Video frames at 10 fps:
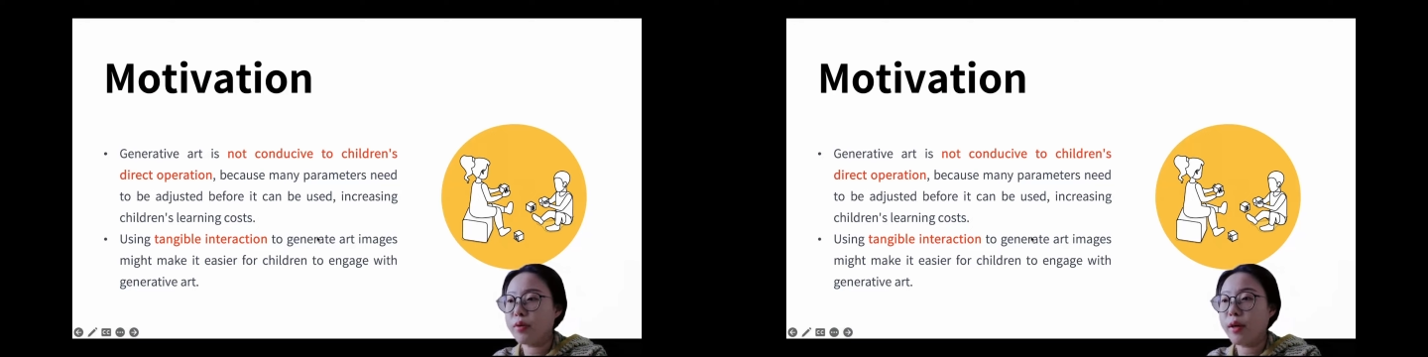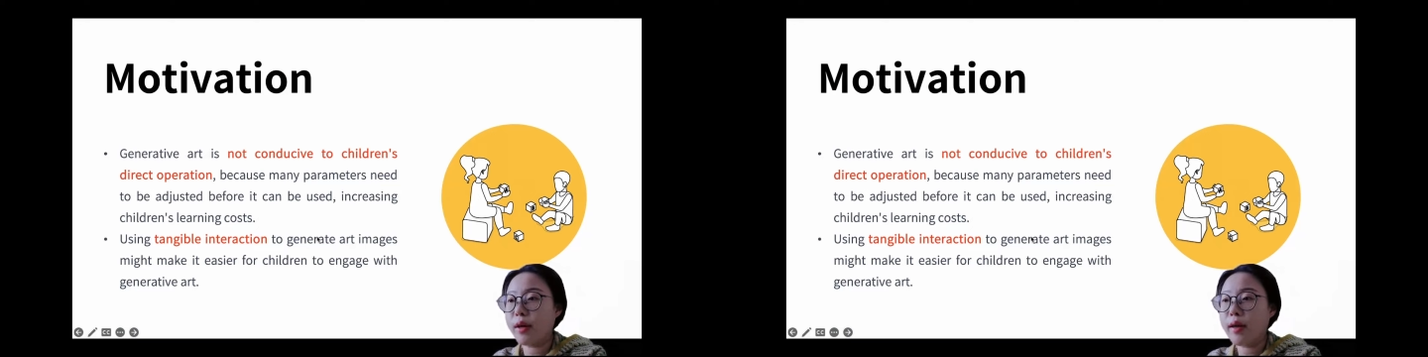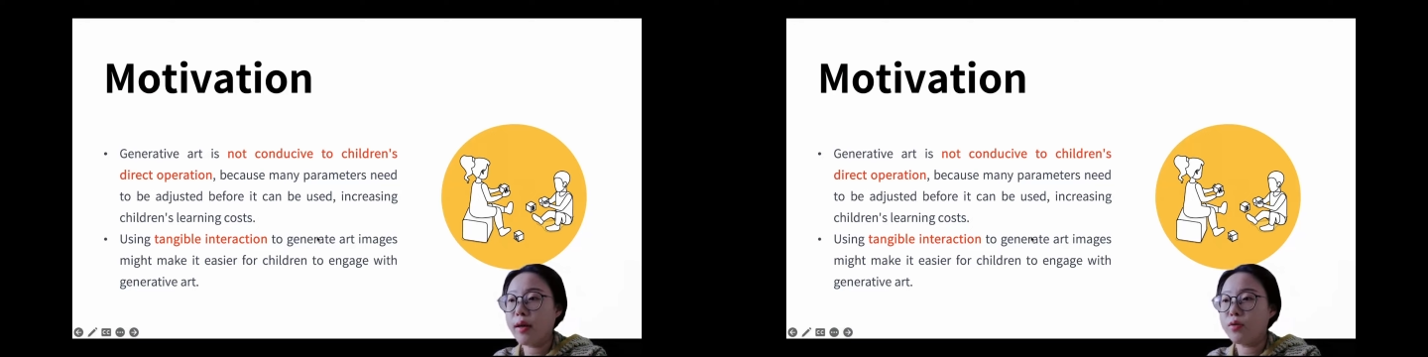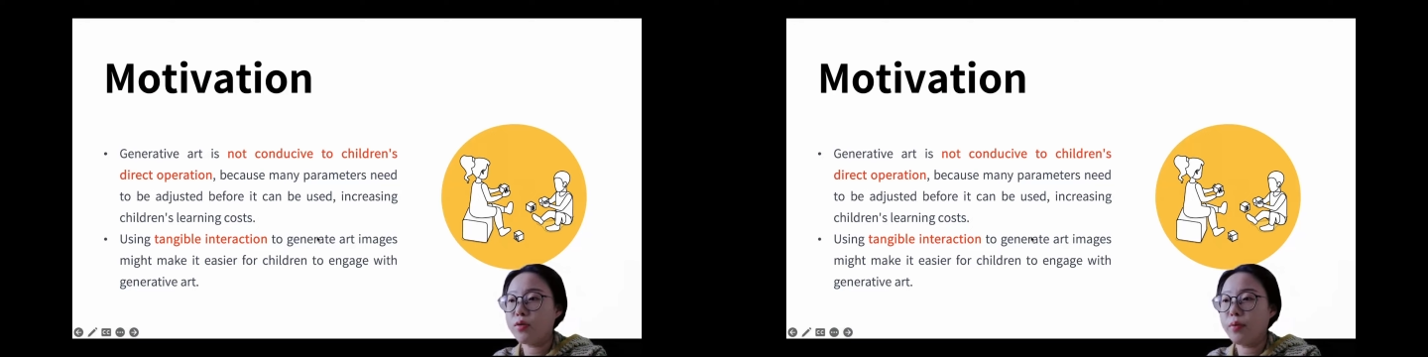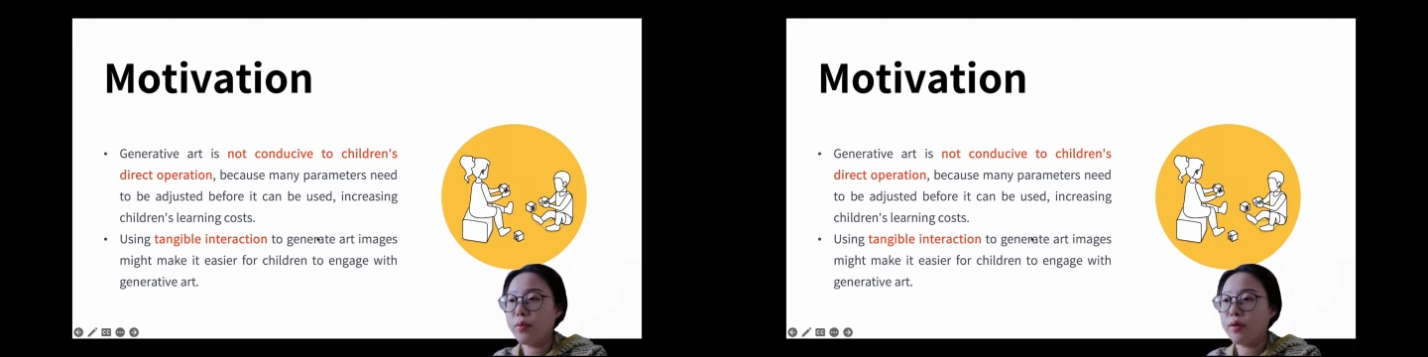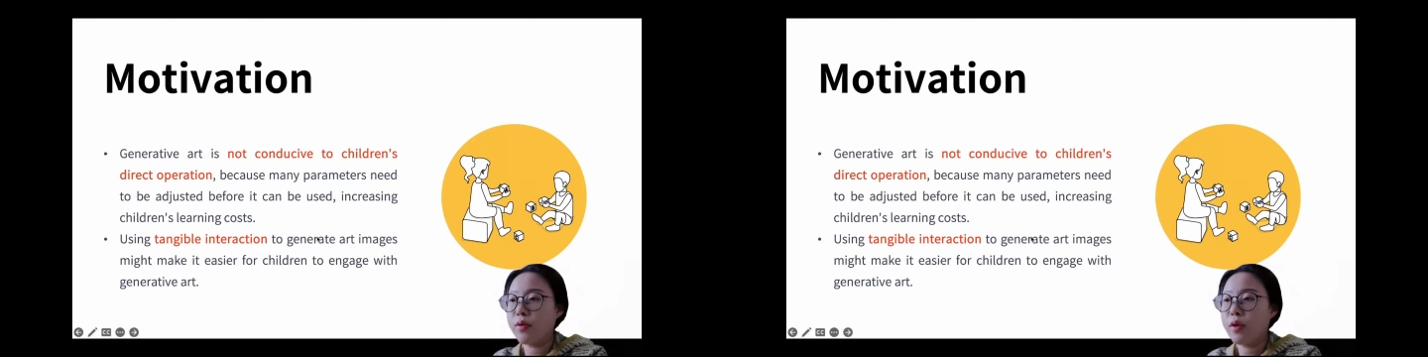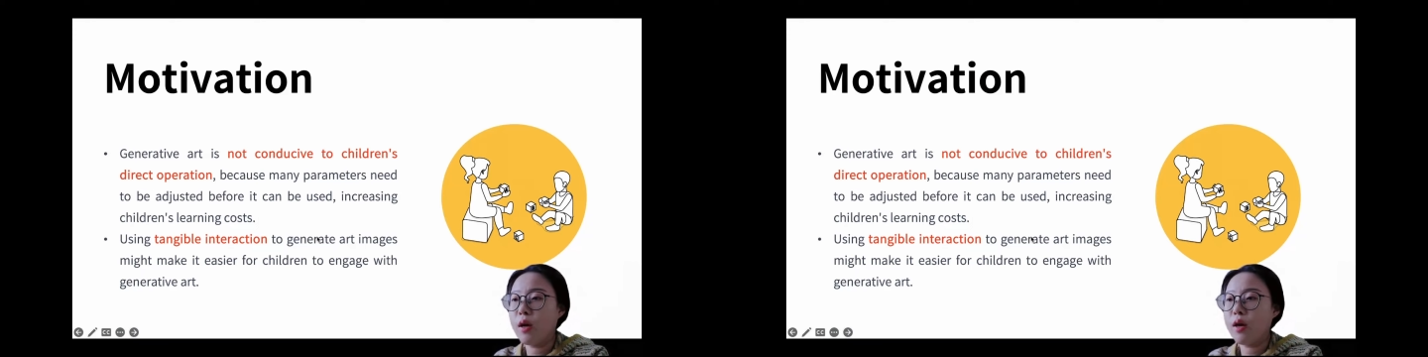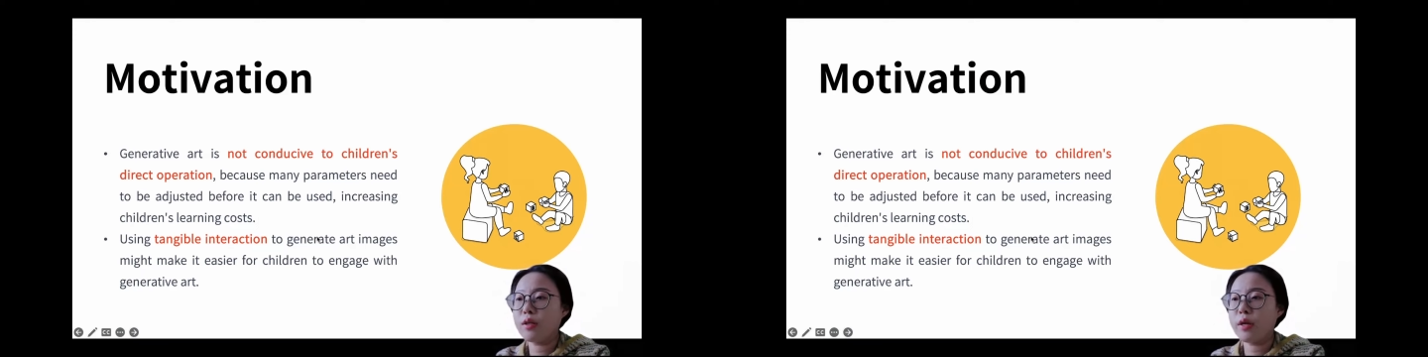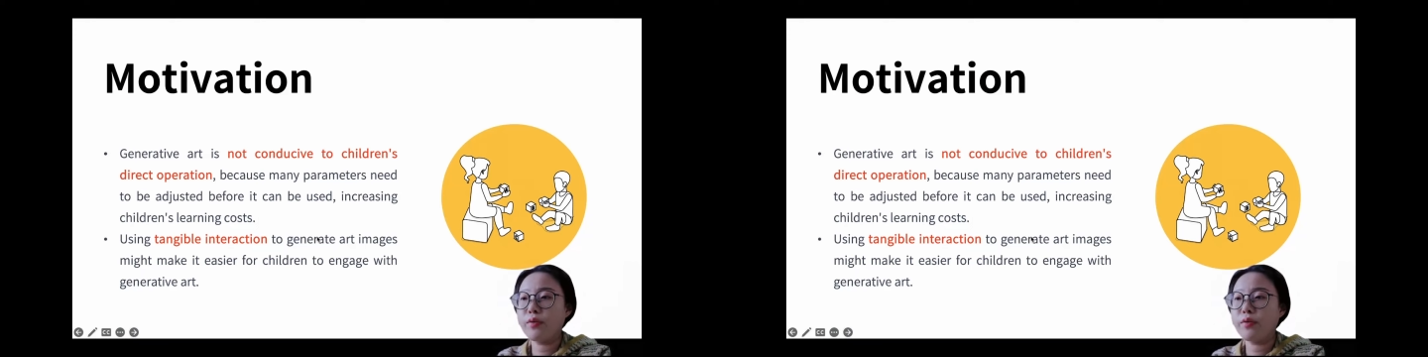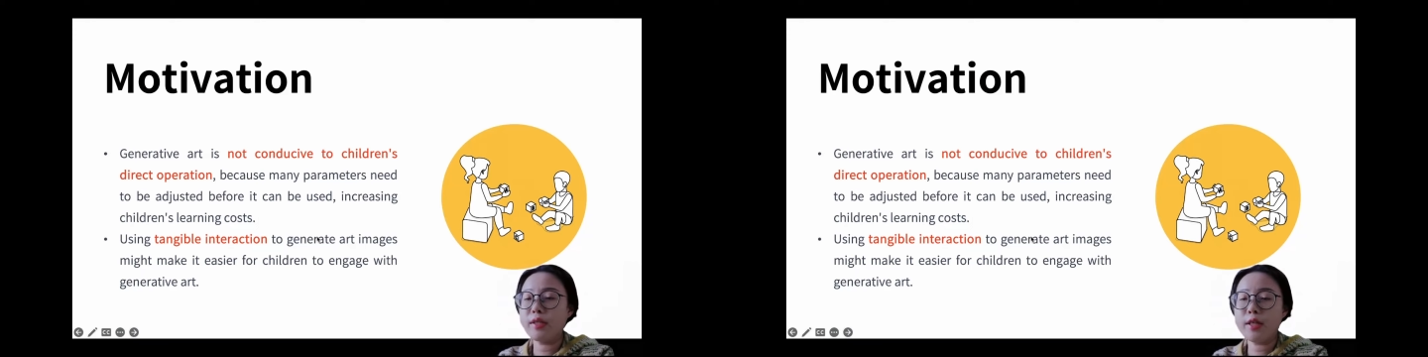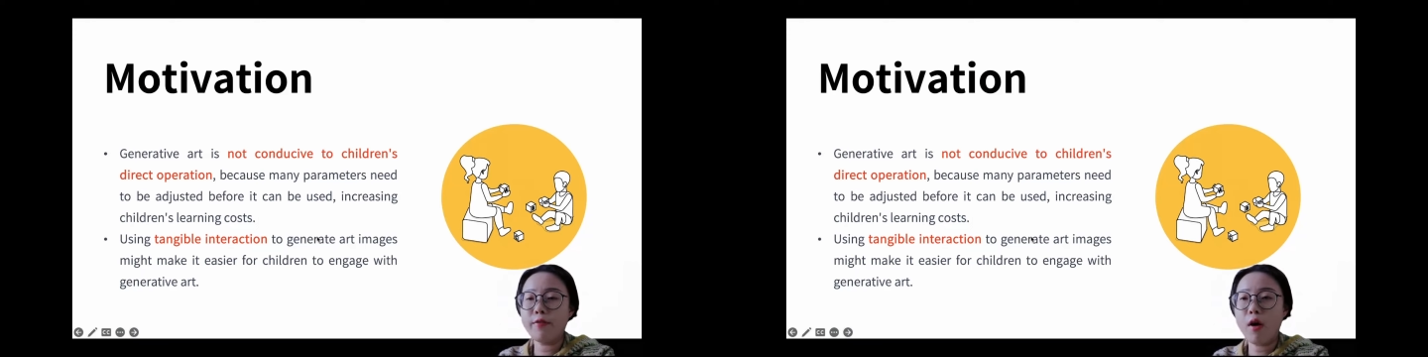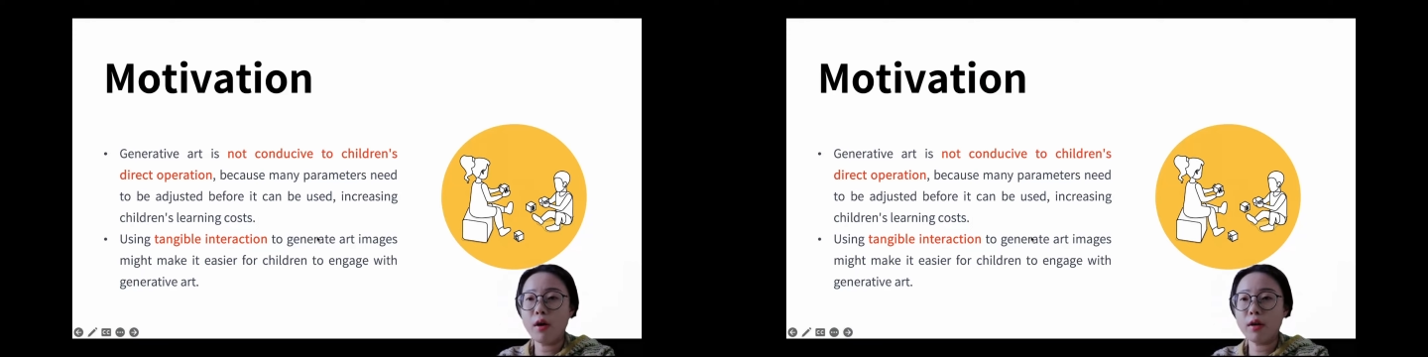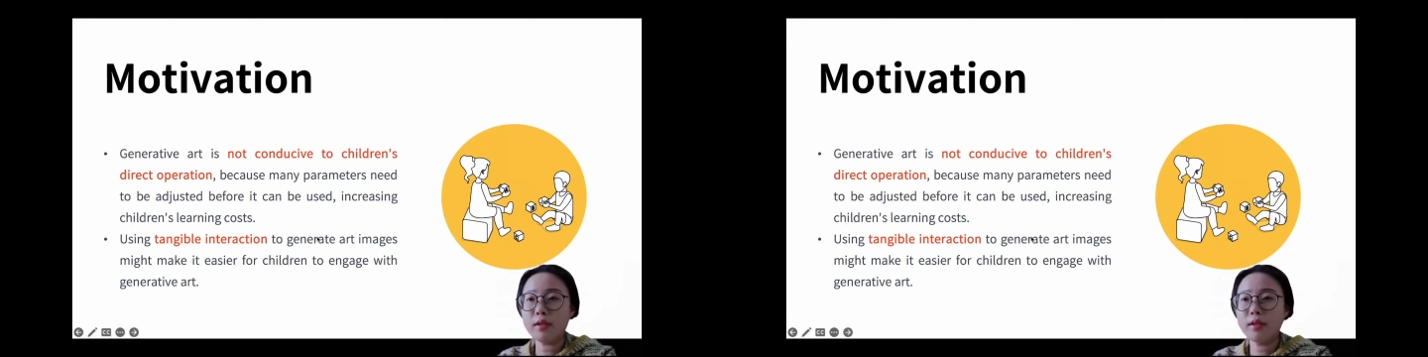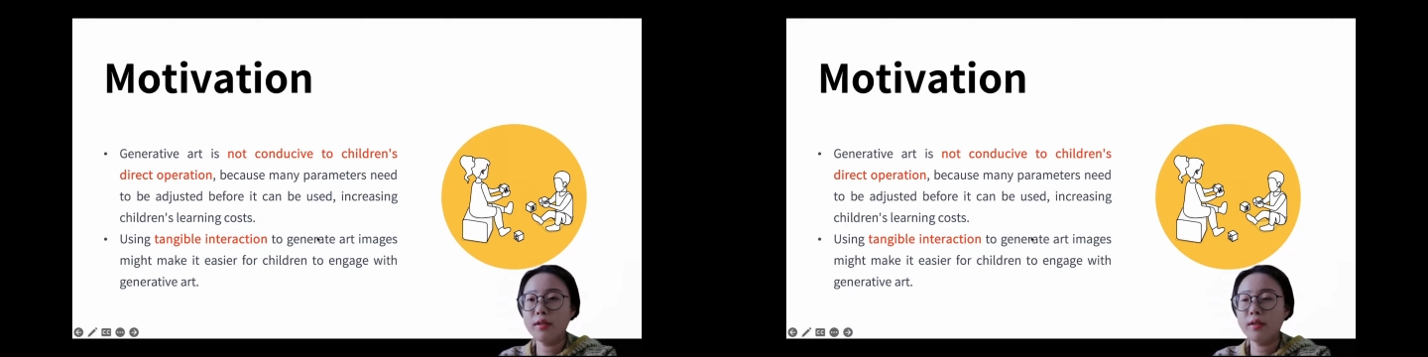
engage with generative art.